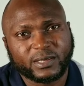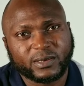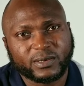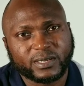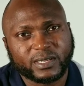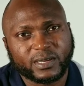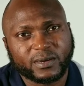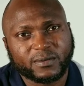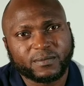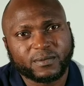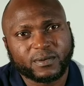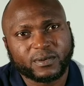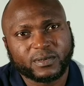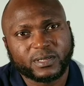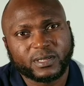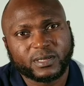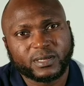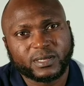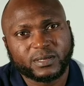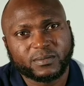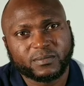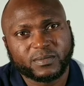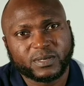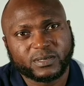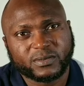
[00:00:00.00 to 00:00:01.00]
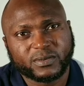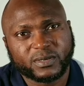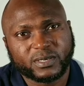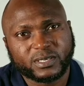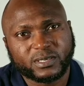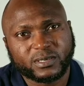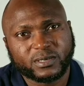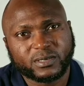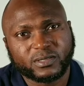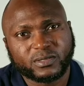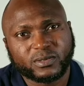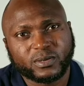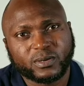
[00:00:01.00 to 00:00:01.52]
order for the
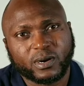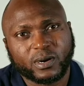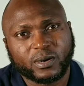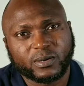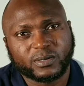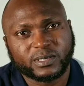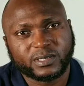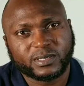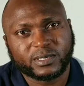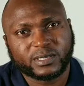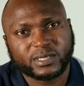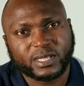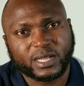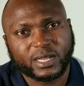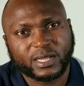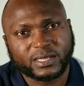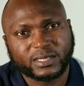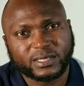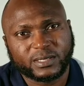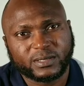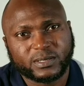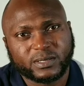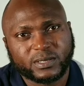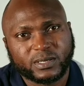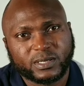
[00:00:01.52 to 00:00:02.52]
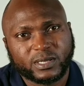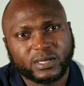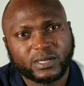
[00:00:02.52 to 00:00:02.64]
immigration to understand